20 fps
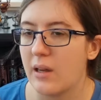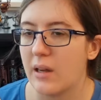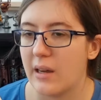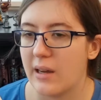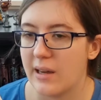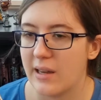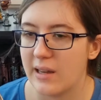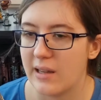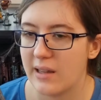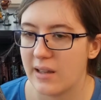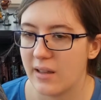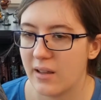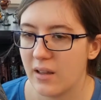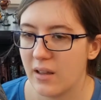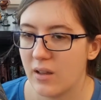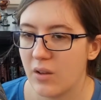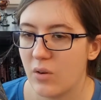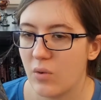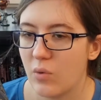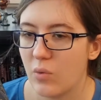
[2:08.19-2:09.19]
I
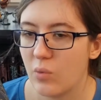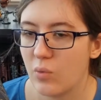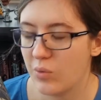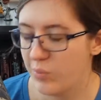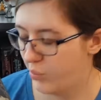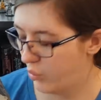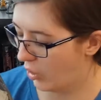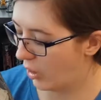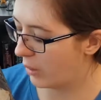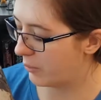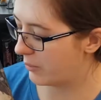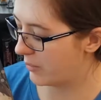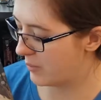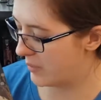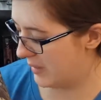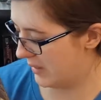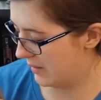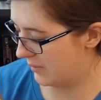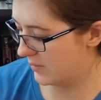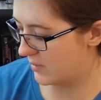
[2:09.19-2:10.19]
will probably
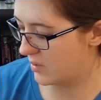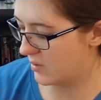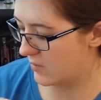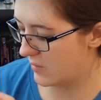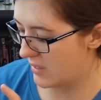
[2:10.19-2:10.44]
be able to